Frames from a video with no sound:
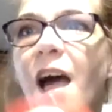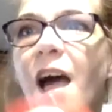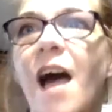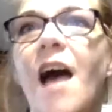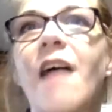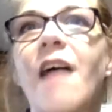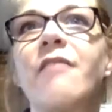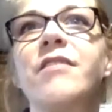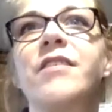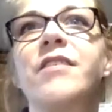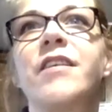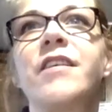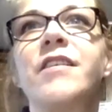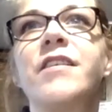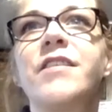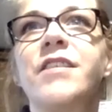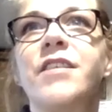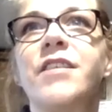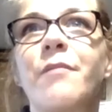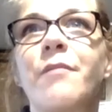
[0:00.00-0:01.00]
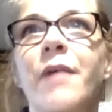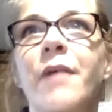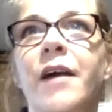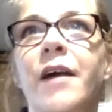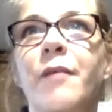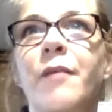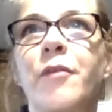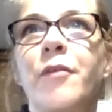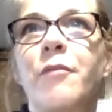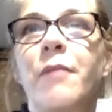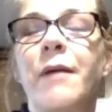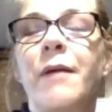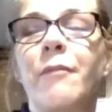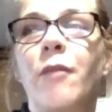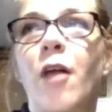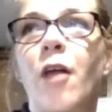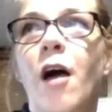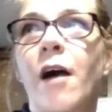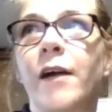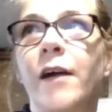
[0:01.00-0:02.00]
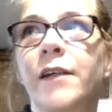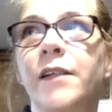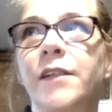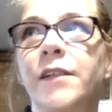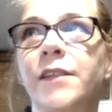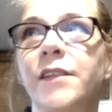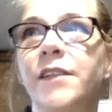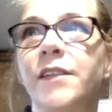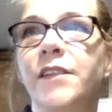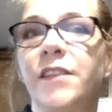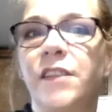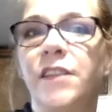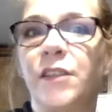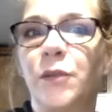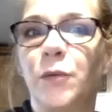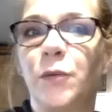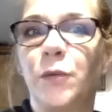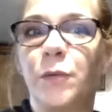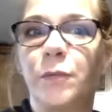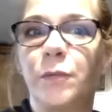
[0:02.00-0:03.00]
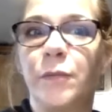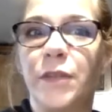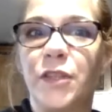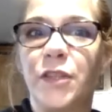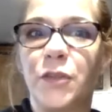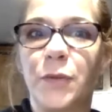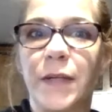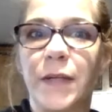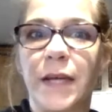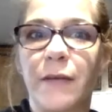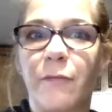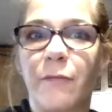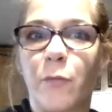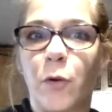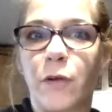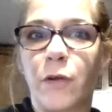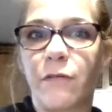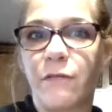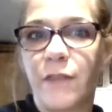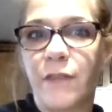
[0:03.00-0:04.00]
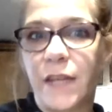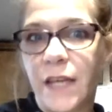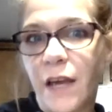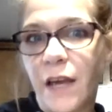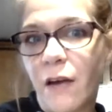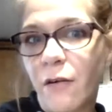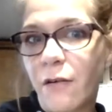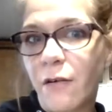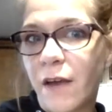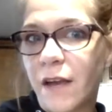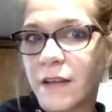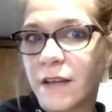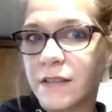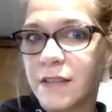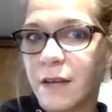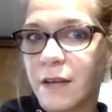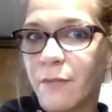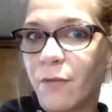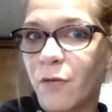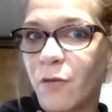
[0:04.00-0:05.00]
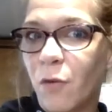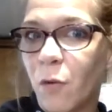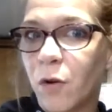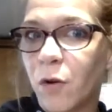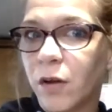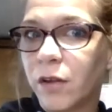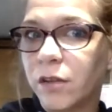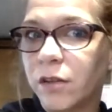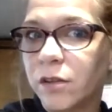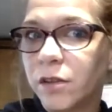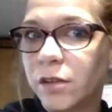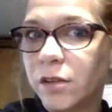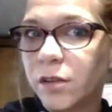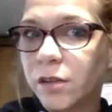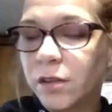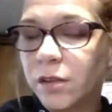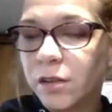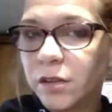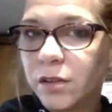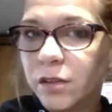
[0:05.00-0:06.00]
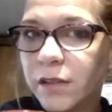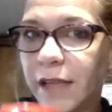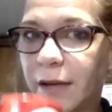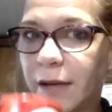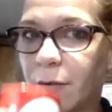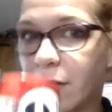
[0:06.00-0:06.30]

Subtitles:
I was going to start back up with my blog too, but doing it more video, except for like